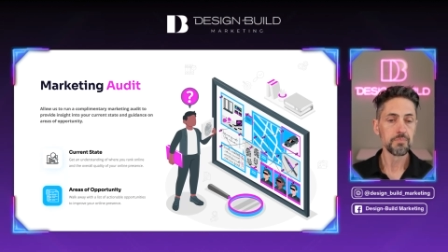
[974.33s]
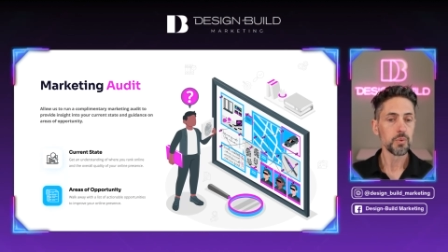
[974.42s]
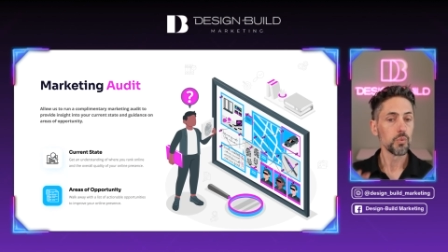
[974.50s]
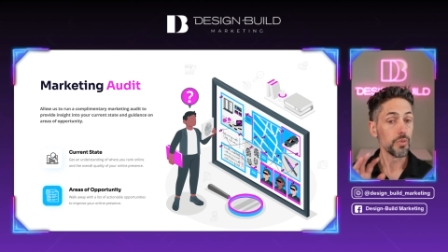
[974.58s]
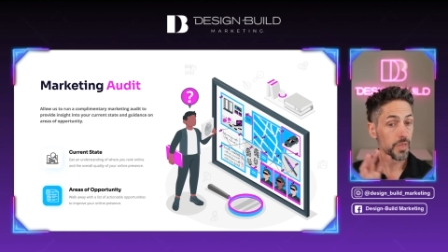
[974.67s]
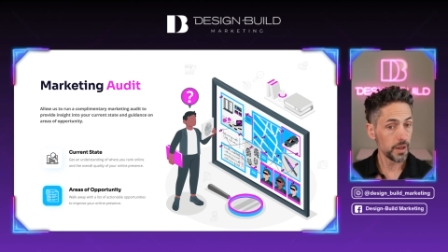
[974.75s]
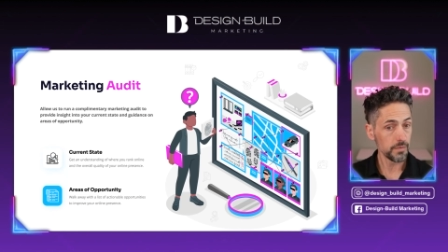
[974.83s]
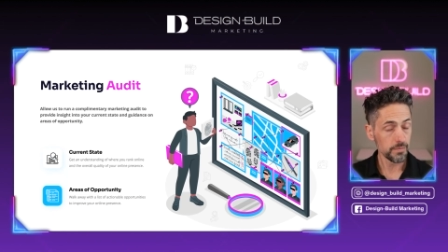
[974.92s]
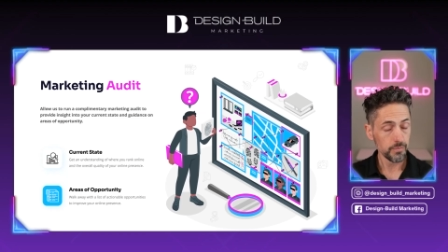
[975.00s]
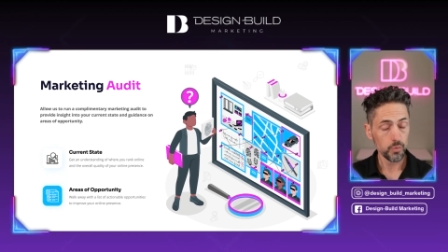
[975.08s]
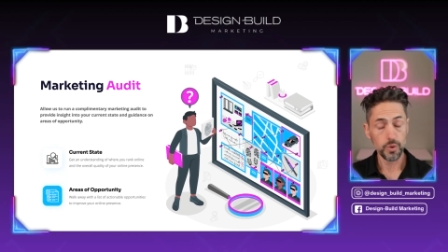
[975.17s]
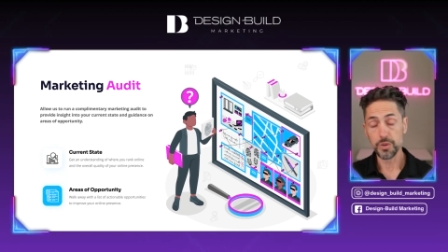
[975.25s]

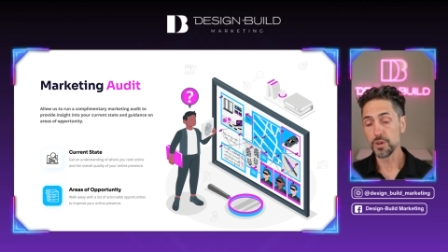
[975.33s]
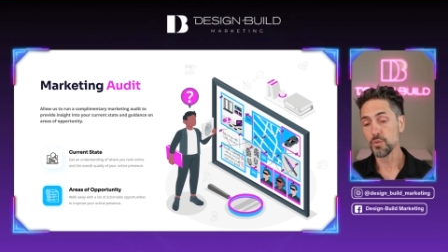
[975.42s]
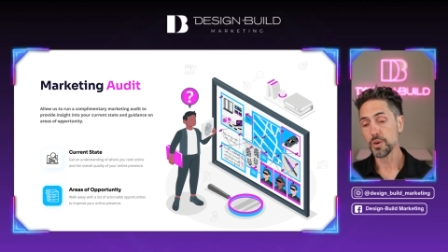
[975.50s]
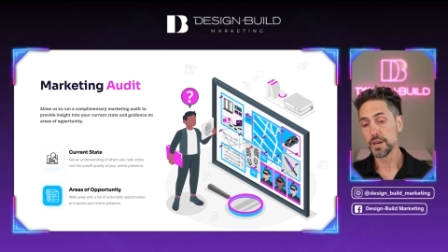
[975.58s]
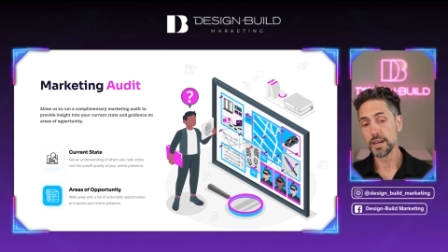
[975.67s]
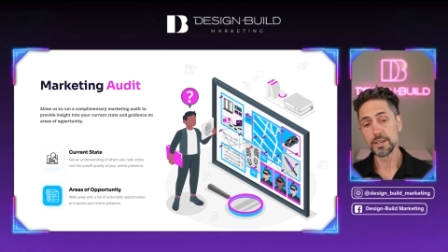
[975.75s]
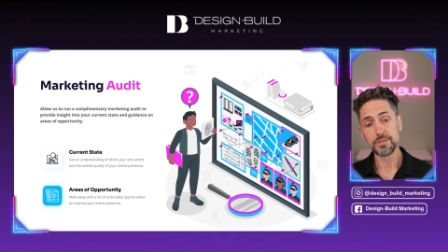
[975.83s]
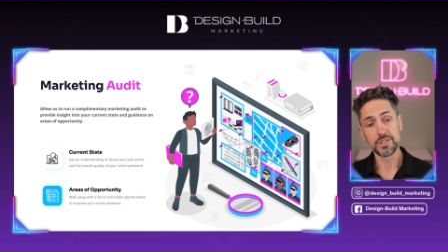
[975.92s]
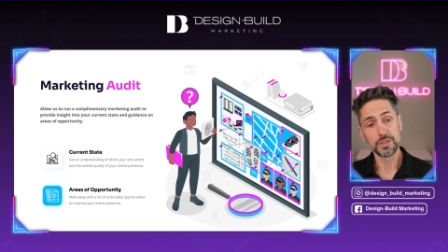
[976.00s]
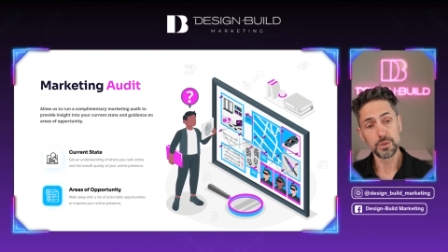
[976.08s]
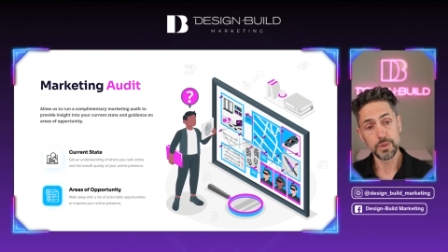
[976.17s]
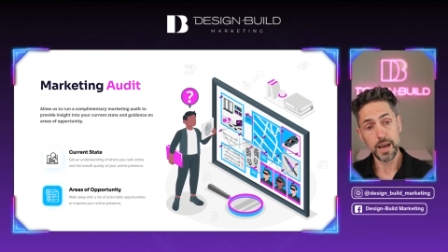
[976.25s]
Then whether you want us to
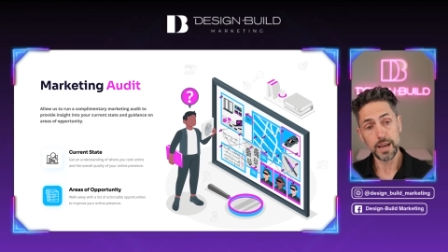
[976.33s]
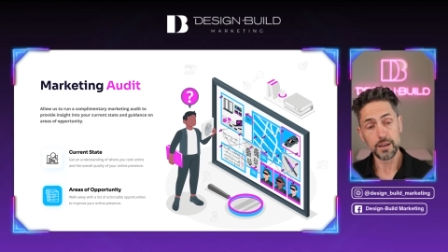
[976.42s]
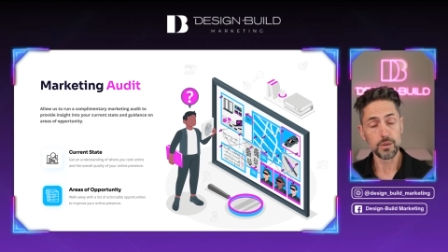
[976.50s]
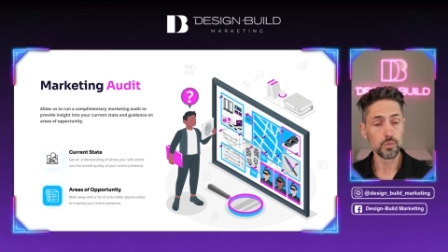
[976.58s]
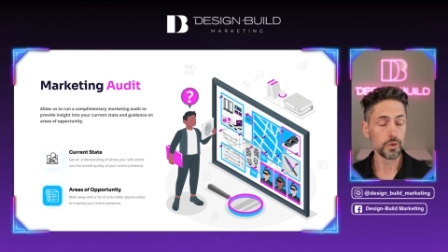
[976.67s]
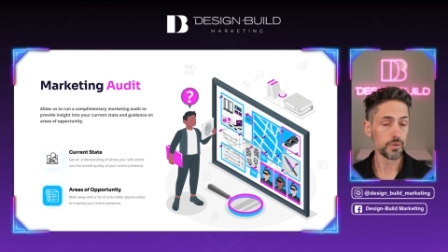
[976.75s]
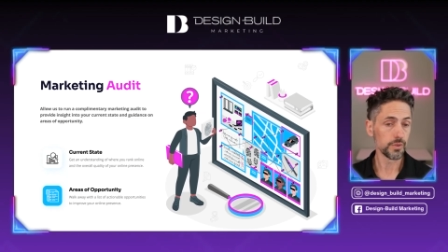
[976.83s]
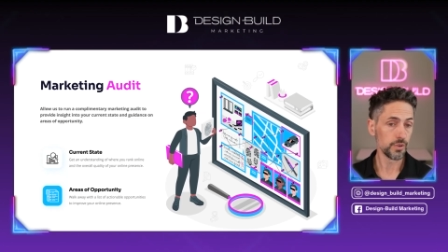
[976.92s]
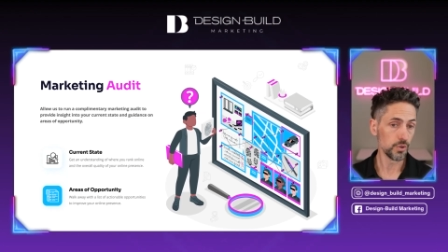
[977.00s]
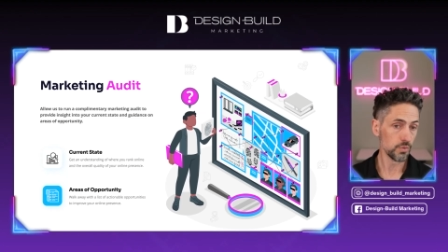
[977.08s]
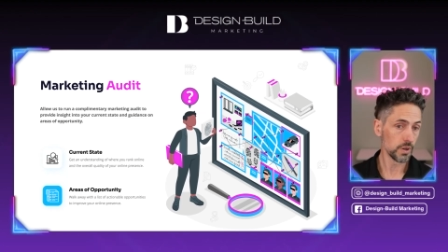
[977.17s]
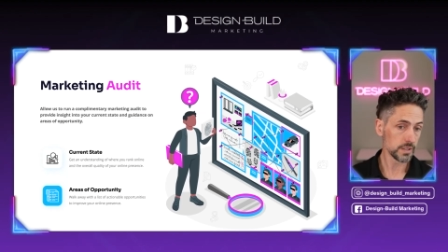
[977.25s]
do that or whether
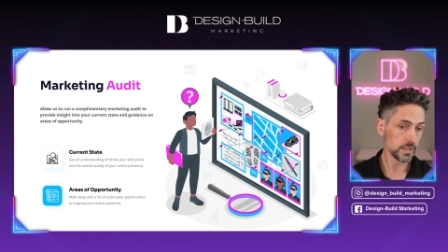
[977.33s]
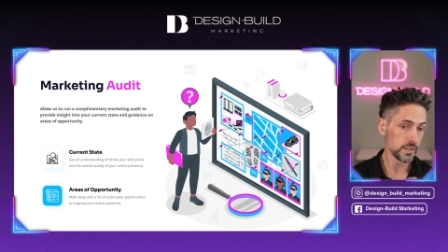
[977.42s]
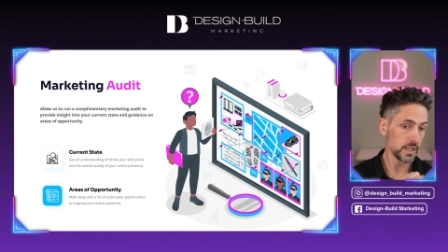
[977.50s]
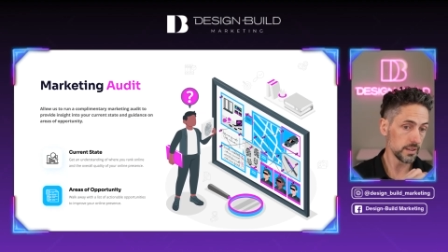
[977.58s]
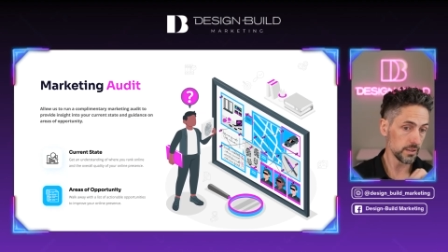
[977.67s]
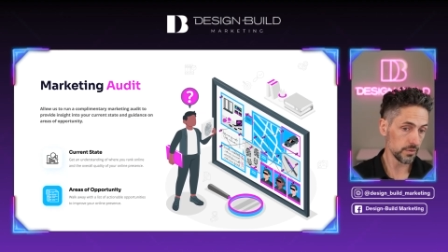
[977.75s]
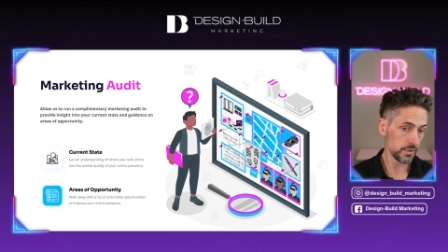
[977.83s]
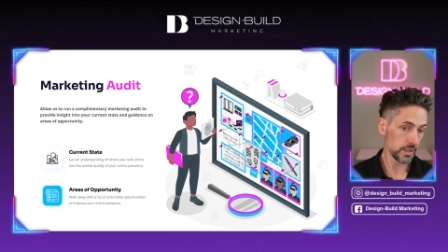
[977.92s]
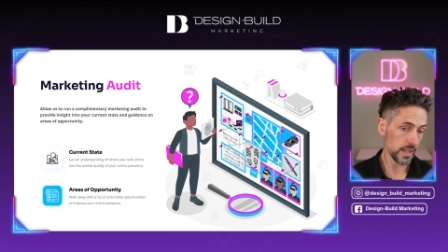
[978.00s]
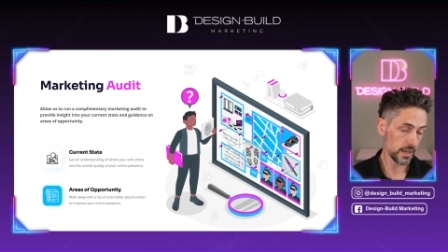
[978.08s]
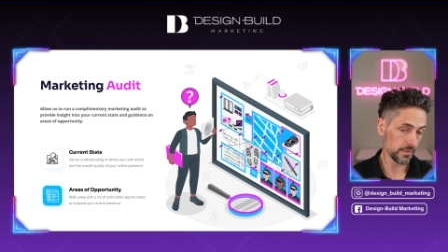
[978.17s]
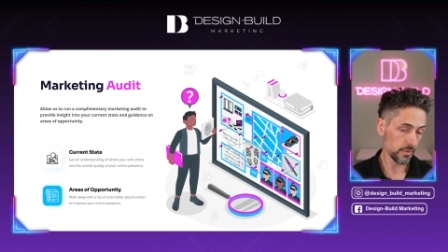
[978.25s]
you want to take
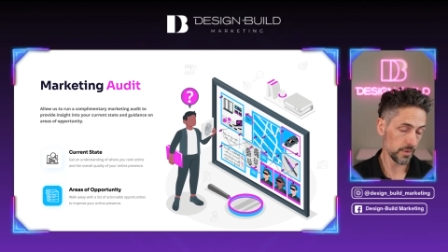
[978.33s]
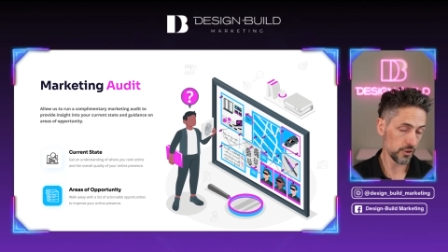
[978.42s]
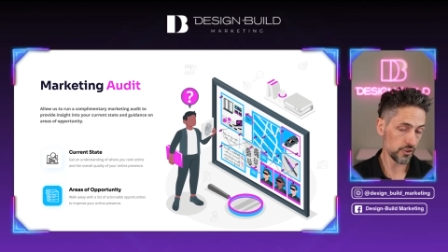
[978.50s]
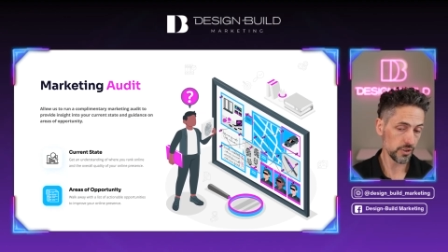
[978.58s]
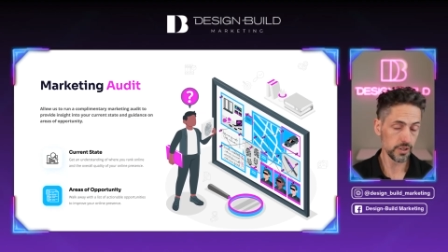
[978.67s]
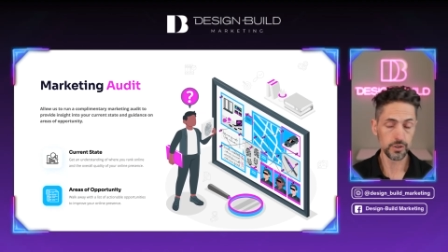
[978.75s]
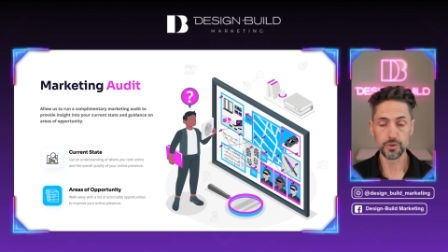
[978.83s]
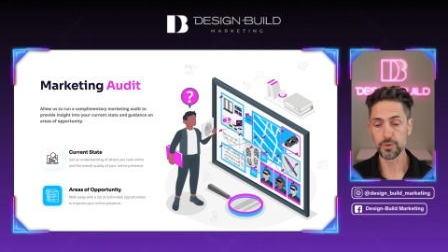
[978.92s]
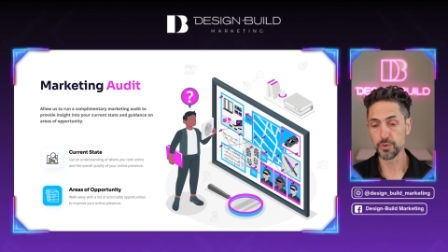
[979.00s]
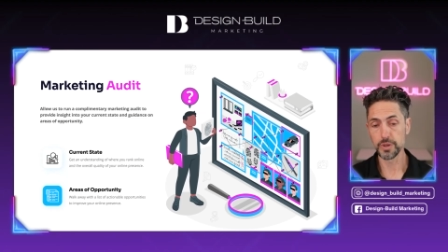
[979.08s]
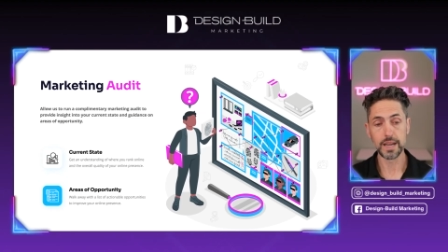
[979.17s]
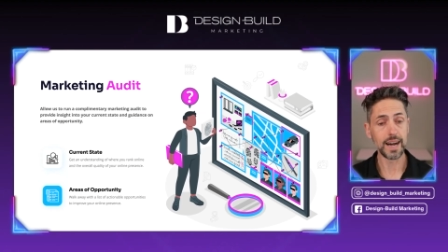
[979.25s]
that information and go
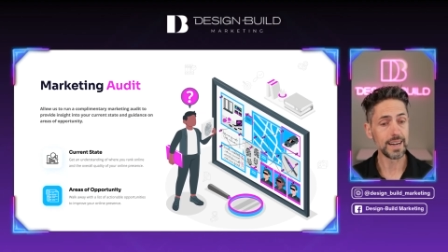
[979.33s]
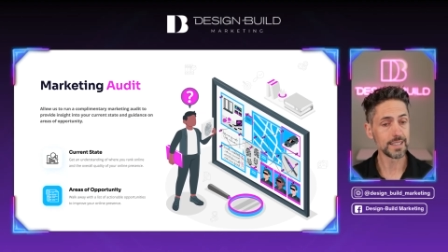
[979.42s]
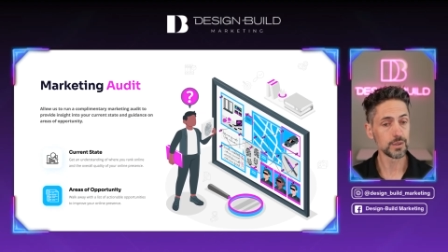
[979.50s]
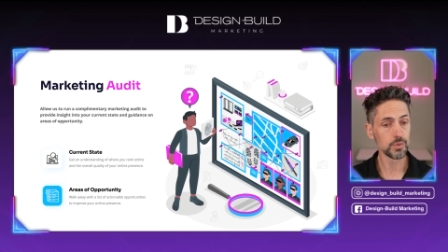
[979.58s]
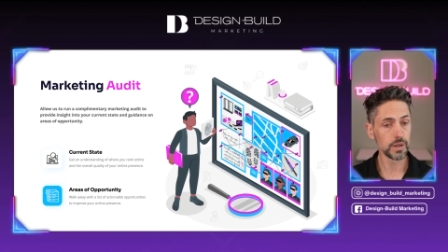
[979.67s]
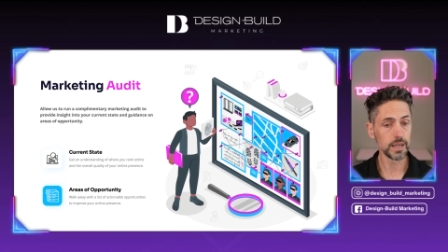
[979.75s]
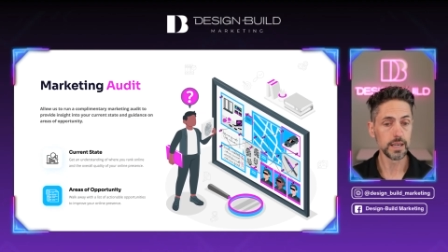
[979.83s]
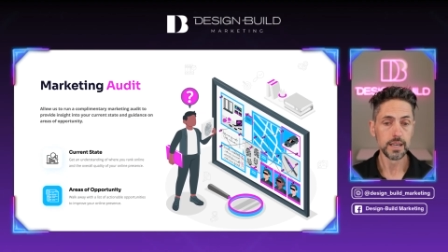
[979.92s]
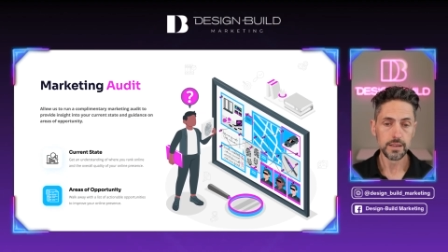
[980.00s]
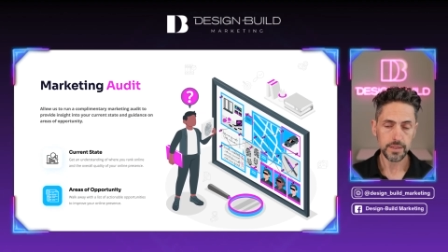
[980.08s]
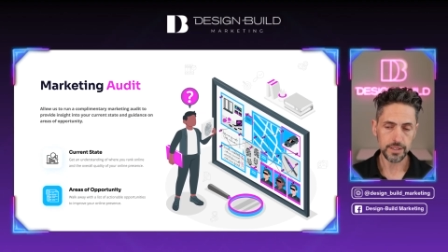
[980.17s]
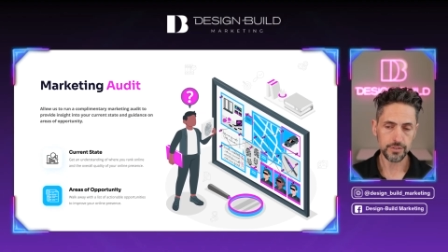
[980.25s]
do it, either way,
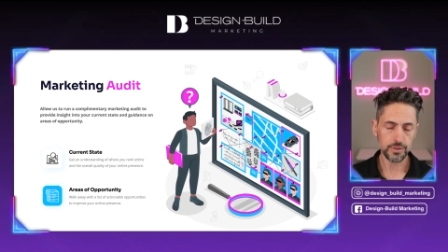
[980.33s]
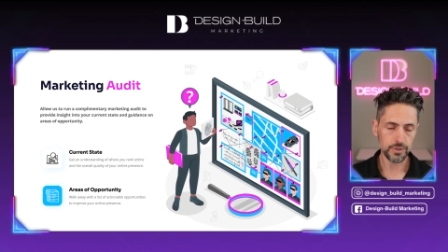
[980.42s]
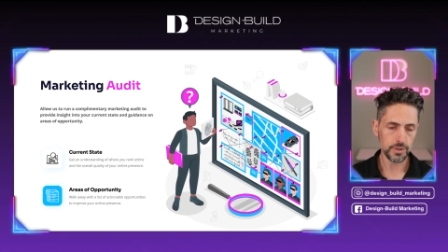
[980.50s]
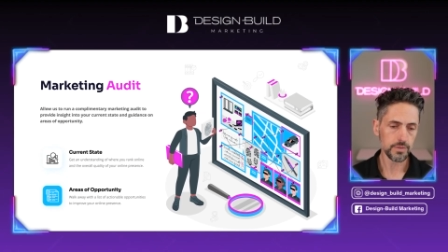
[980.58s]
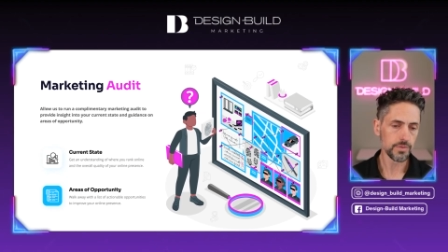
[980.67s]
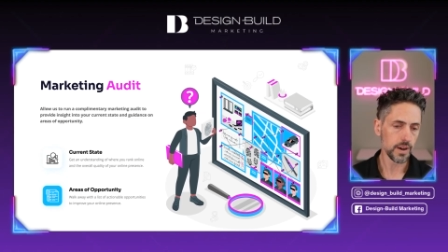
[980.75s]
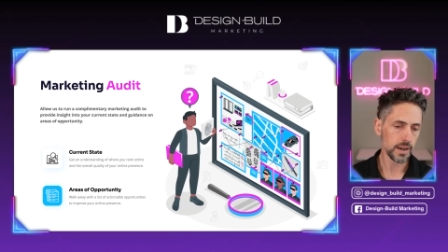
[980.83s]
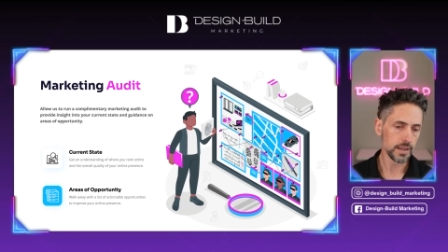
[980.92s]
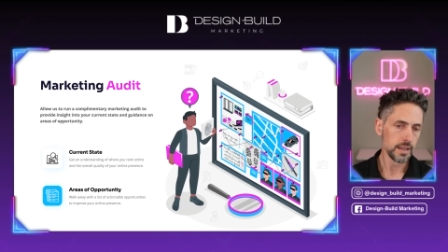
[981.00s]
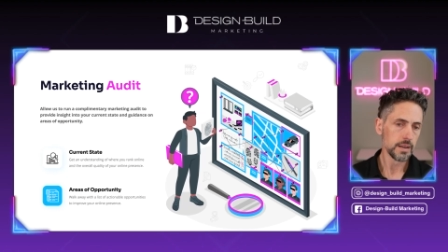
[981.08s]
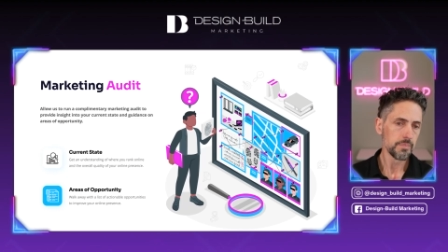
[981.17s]
that's certainly fine.